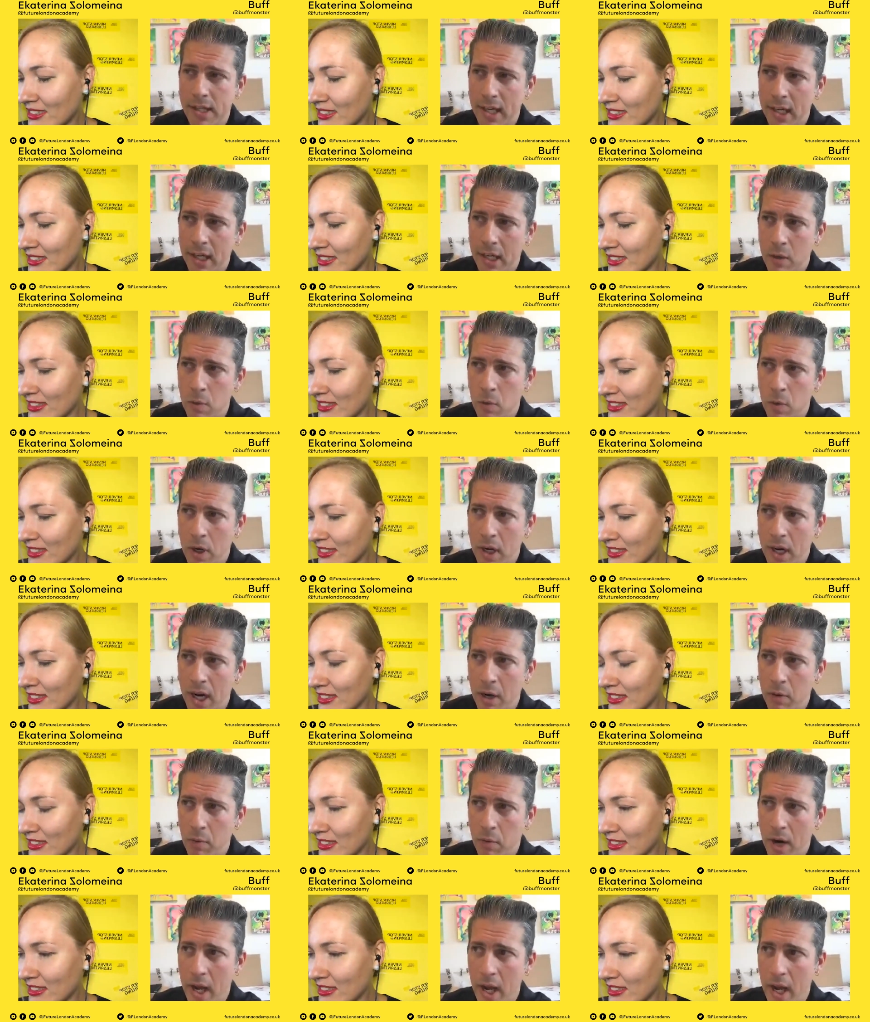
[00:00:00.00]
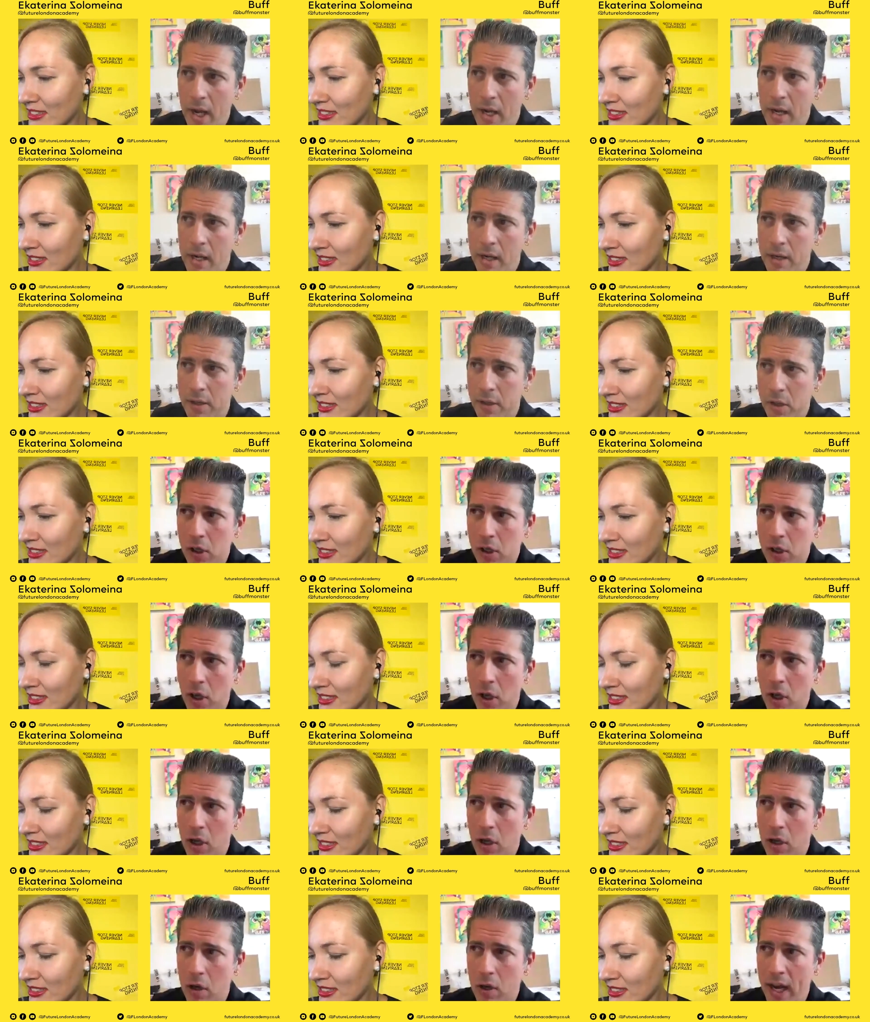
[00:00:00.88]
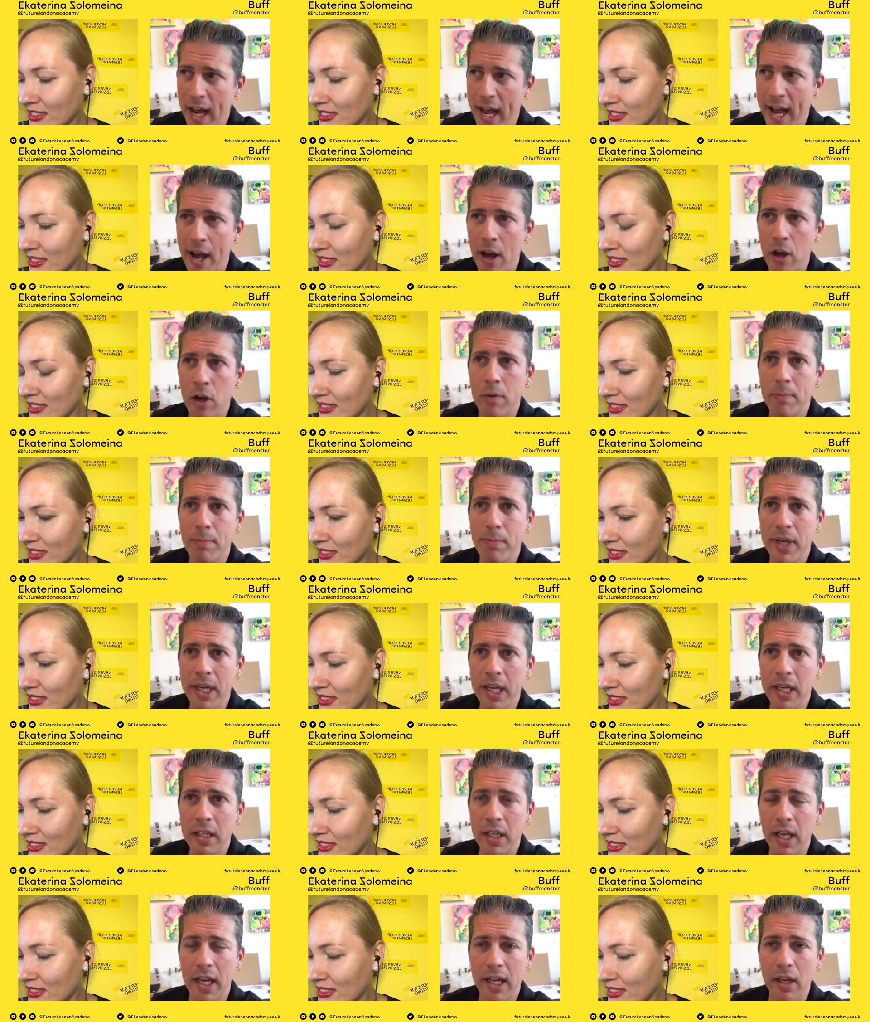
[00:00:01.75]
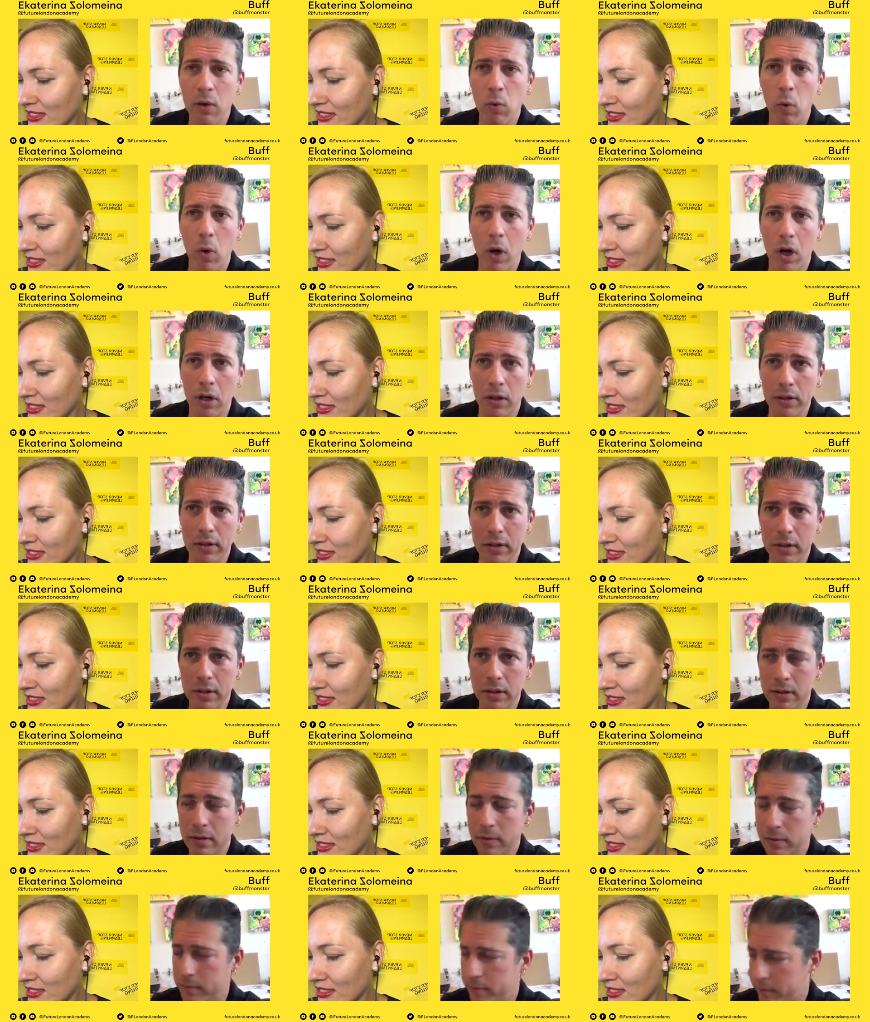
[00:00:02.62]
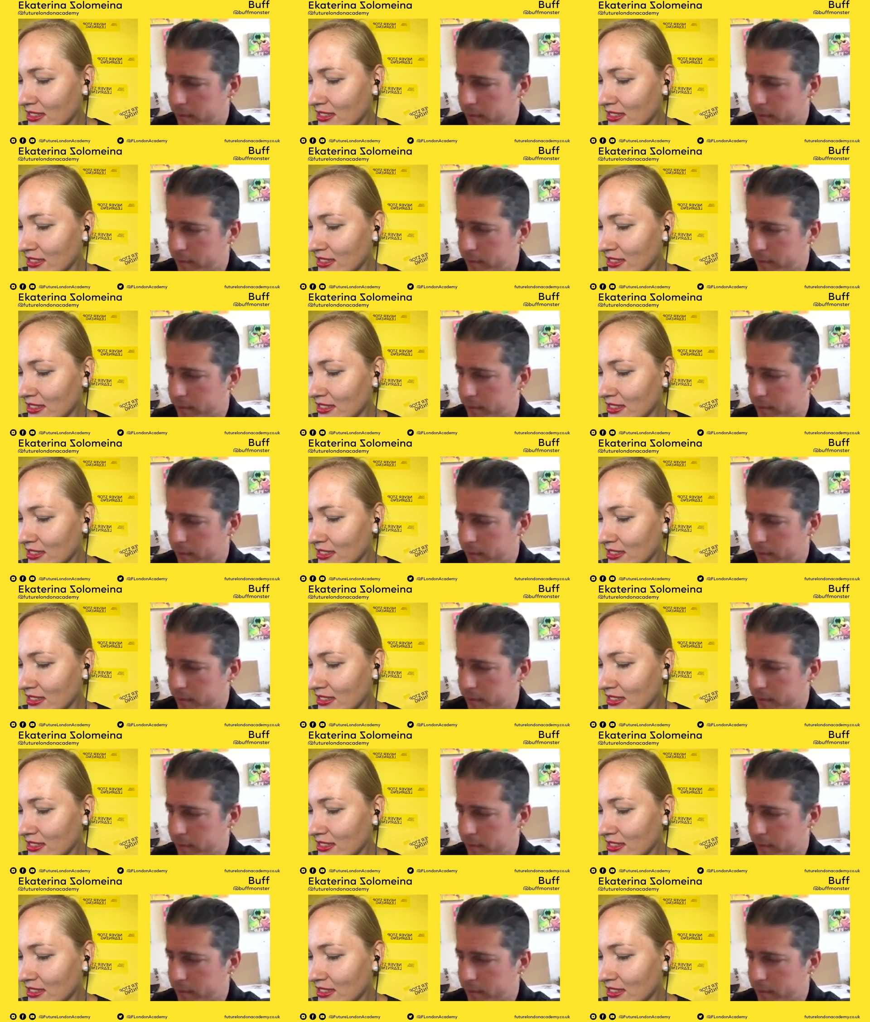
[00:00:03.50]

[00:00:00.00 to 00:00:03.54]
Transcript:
Speaker 1: the second one I read is called How to Be Like Walt.